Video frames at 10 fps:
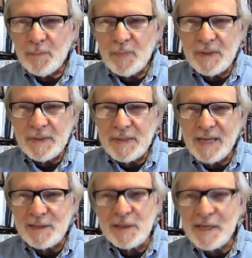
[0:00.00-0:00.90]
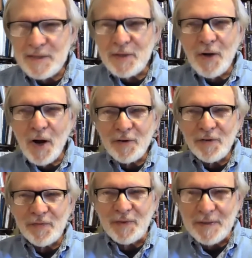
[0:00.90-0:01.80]
but that's
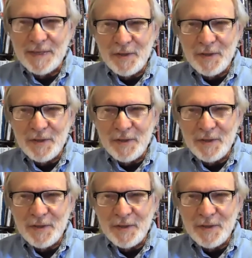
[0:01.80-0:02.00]
lexicography.